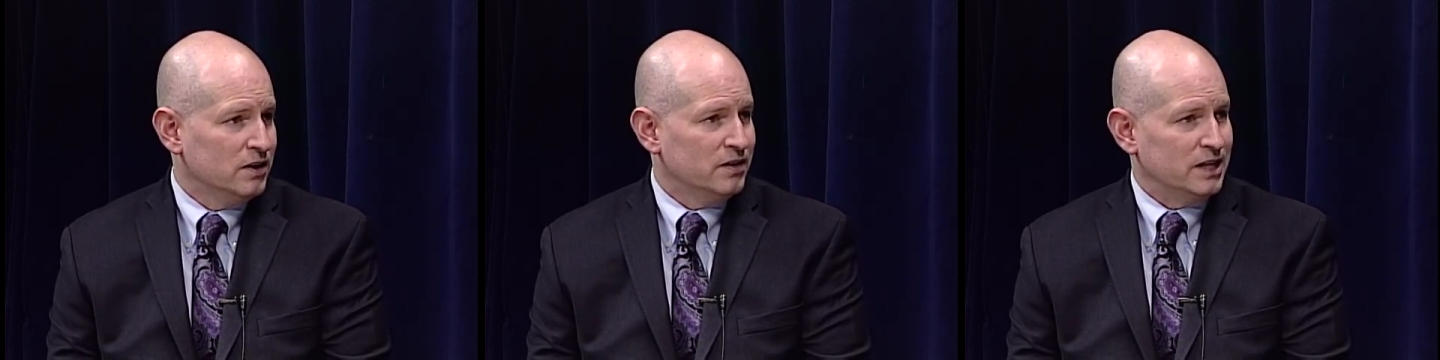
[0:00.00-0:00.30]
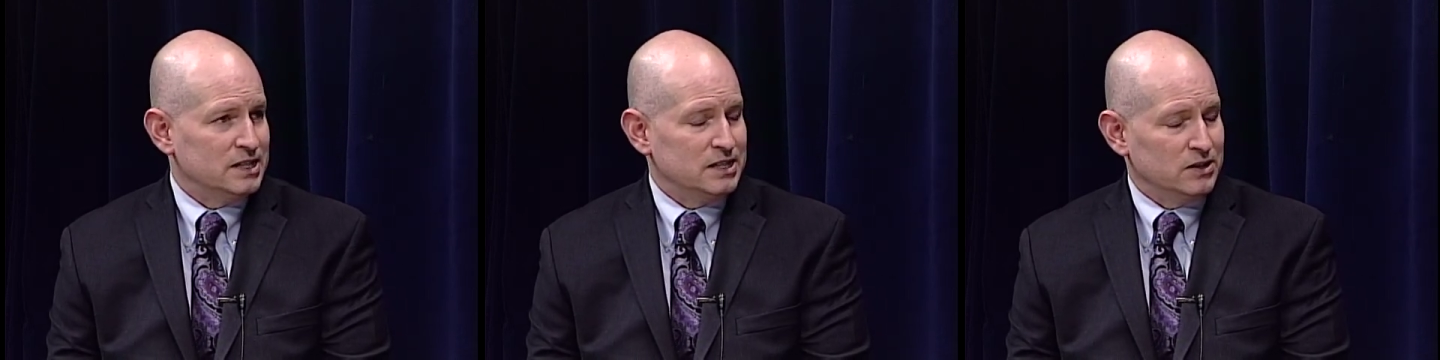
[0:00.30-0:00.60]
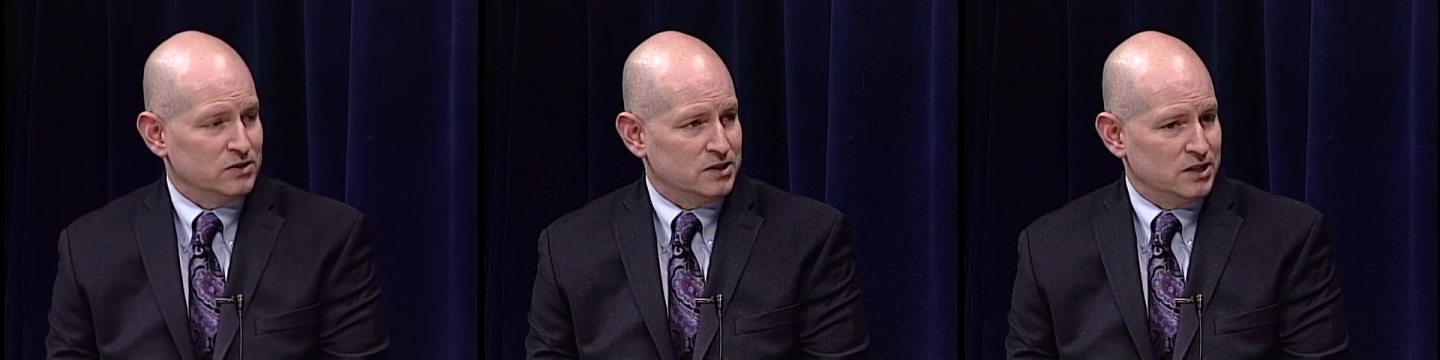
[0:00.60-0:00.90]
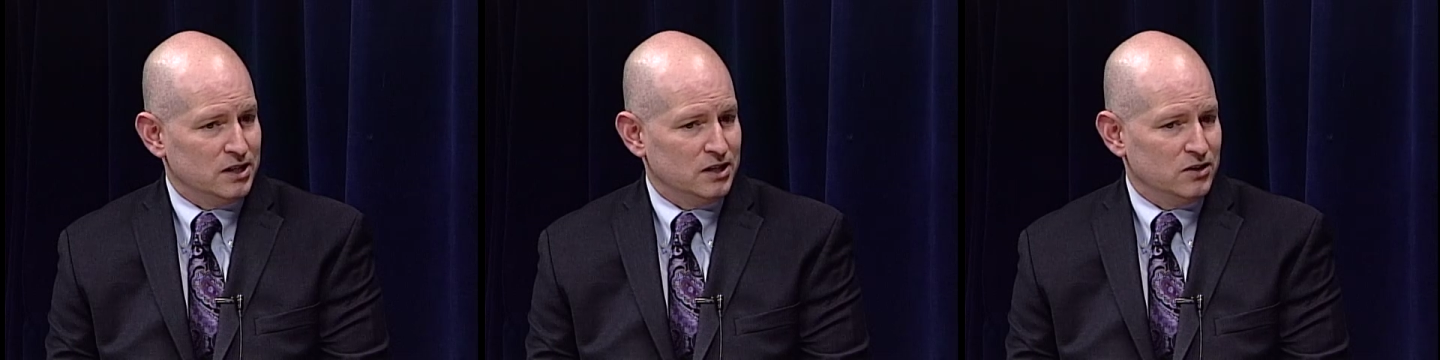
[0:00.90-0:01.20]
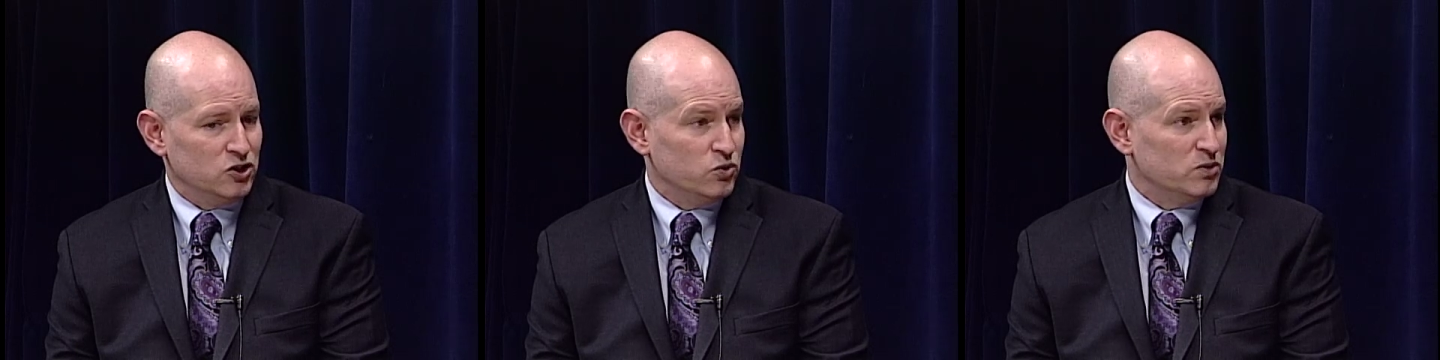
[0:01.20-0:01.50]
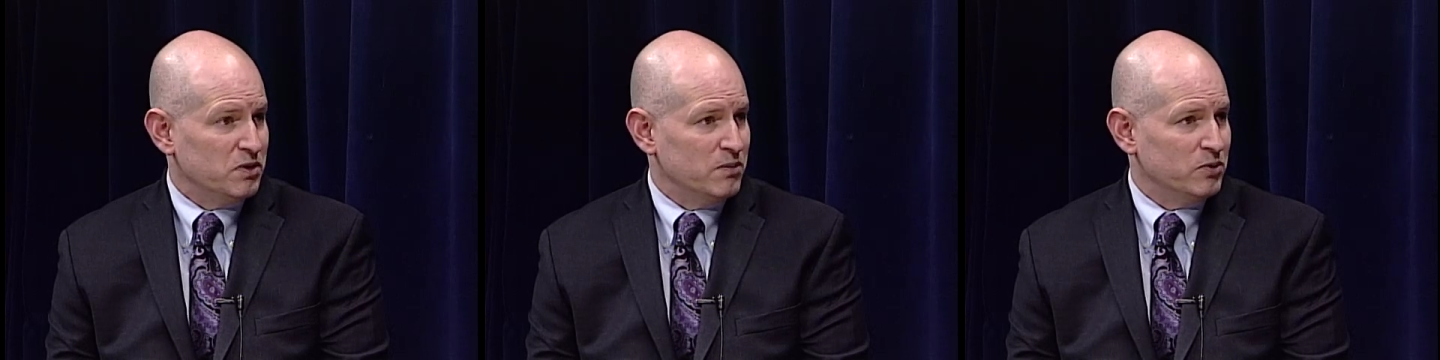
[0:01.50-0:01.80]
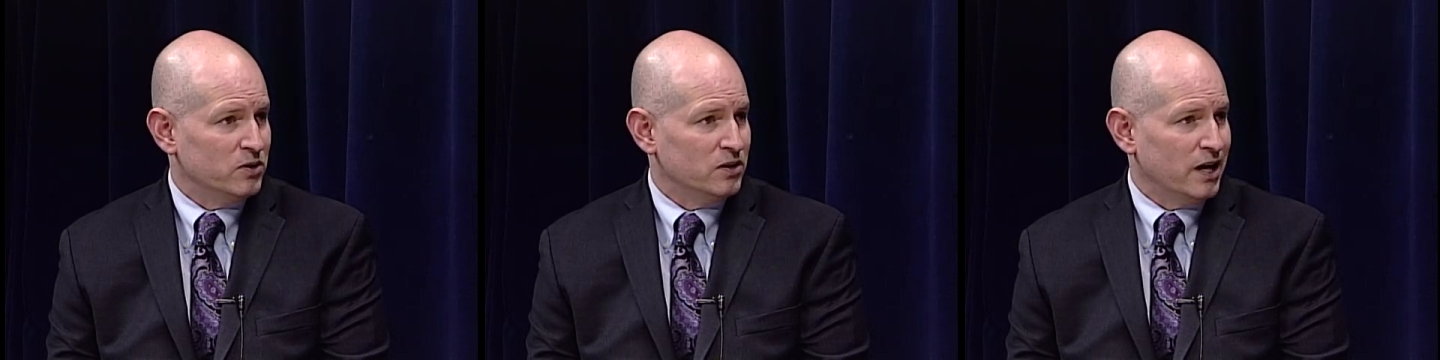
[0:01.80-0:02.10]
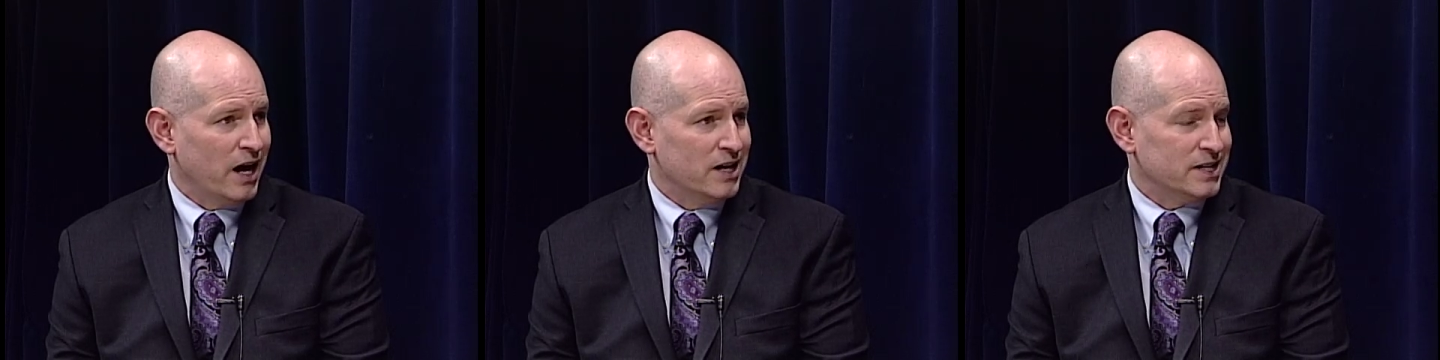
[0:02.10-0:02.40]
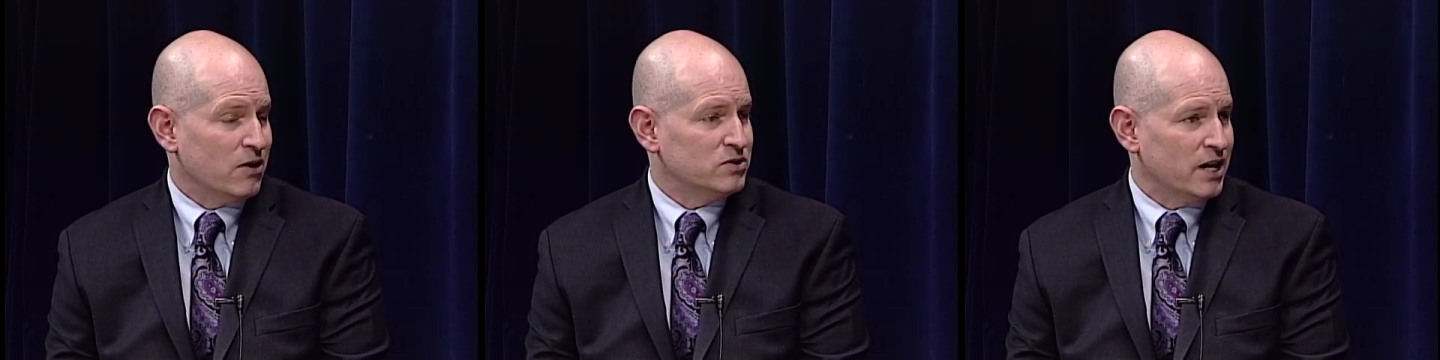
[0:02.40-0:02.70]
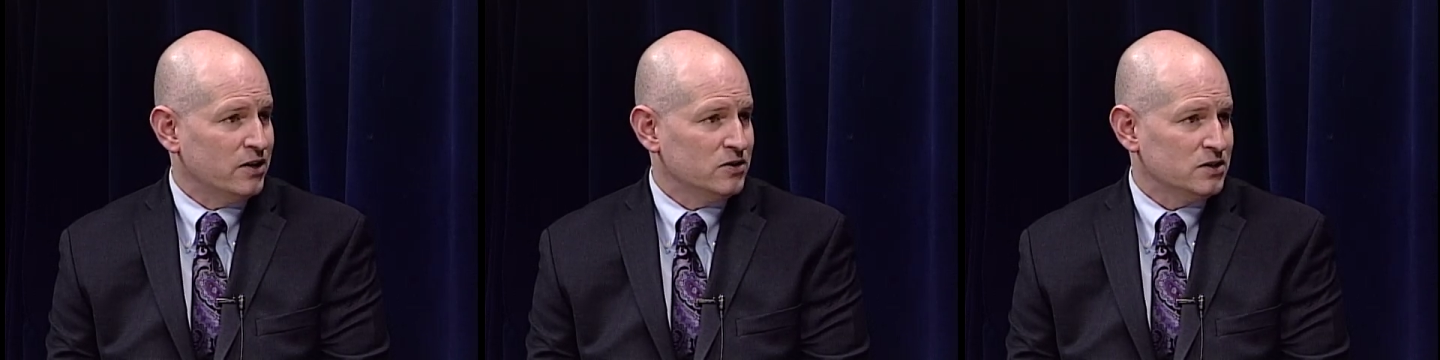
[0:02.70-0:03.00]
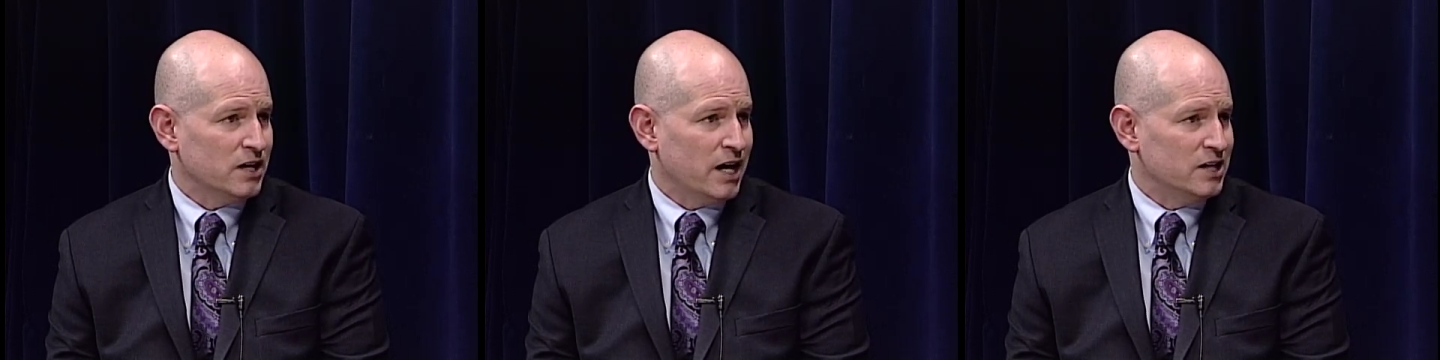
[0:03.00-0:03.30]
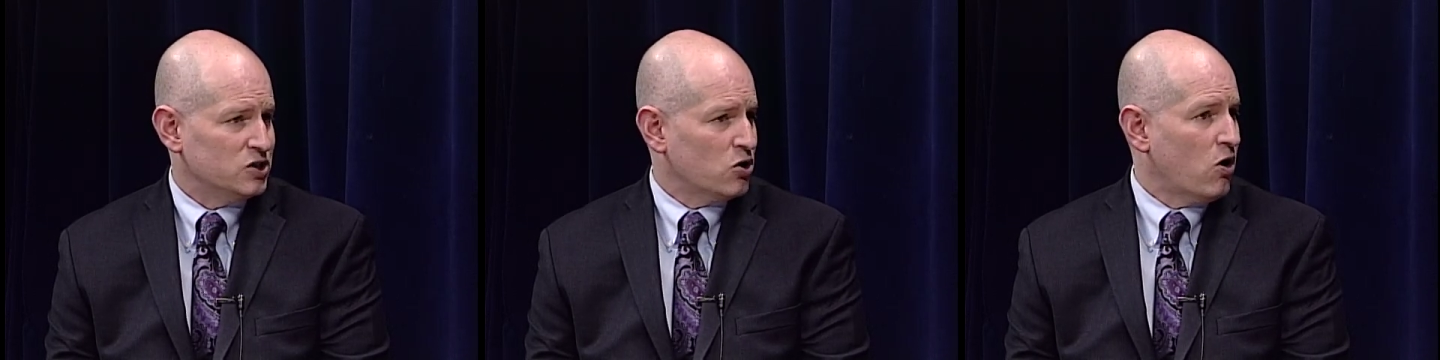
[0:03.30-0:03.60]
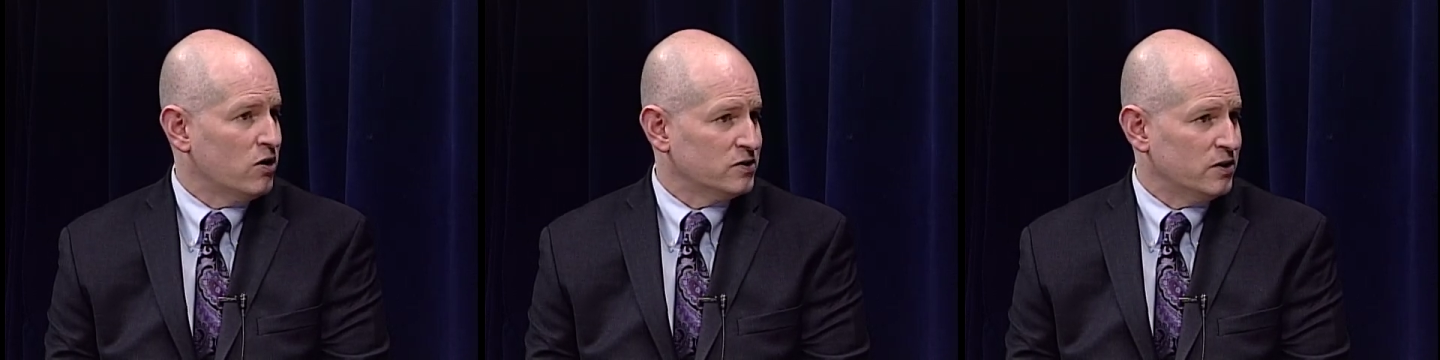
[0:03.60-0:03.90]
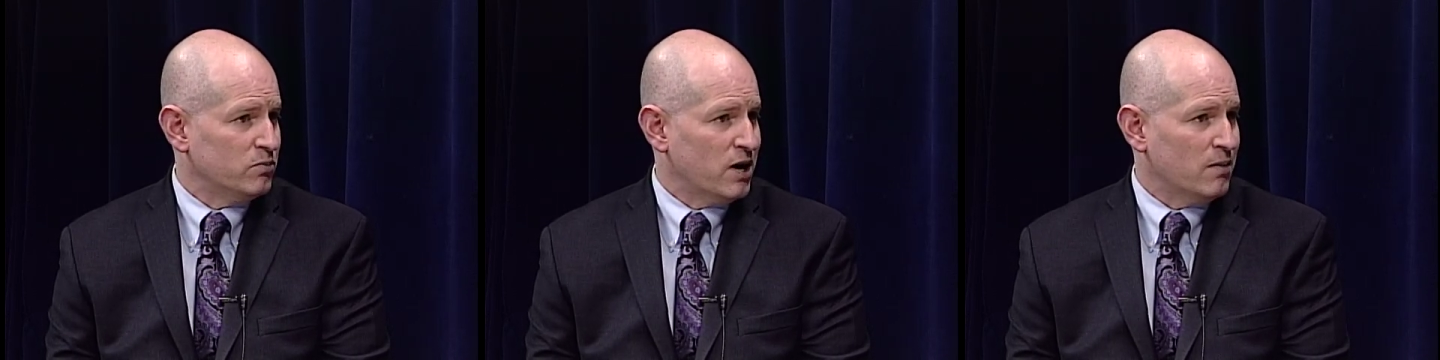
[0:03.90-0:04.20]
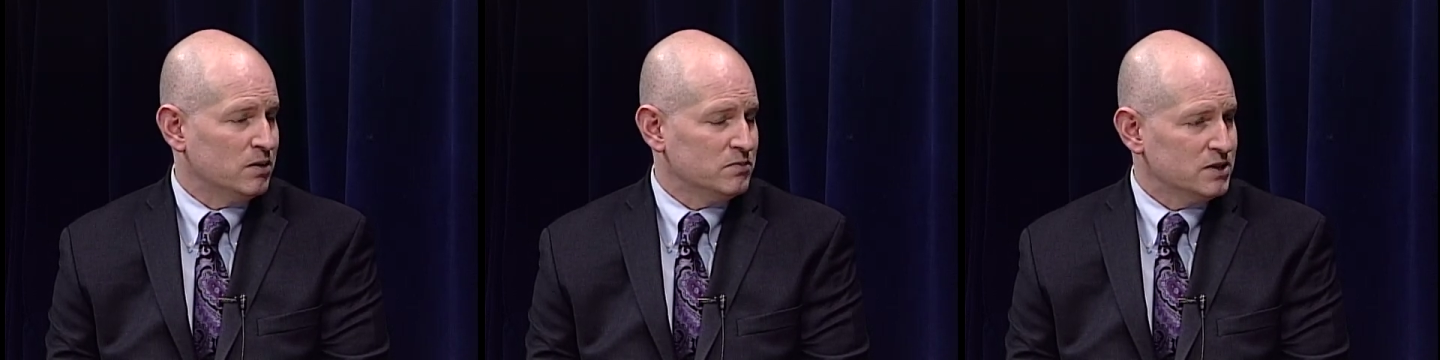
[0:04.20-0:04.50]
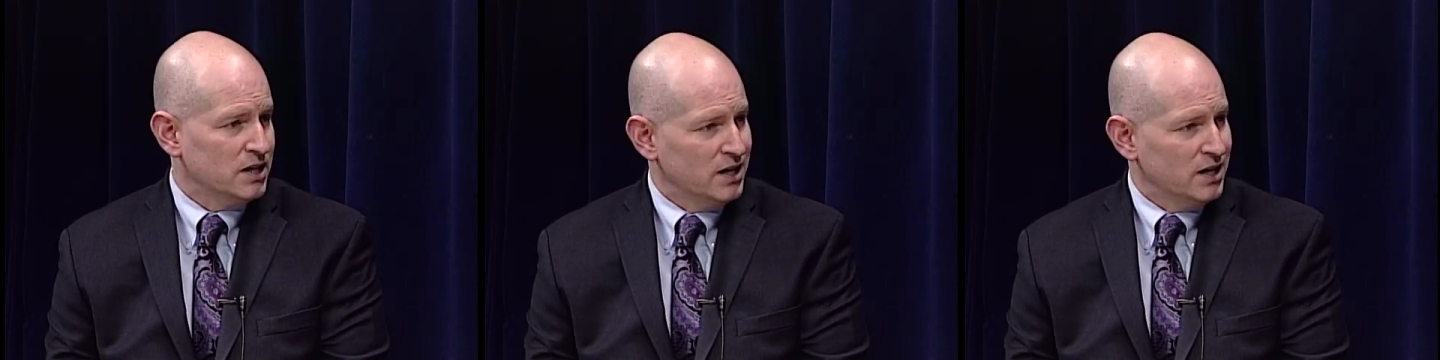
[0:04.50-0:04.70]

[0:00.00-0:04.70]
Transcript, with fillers: that still see the Jewish people as outsiders and as the cause of their problems.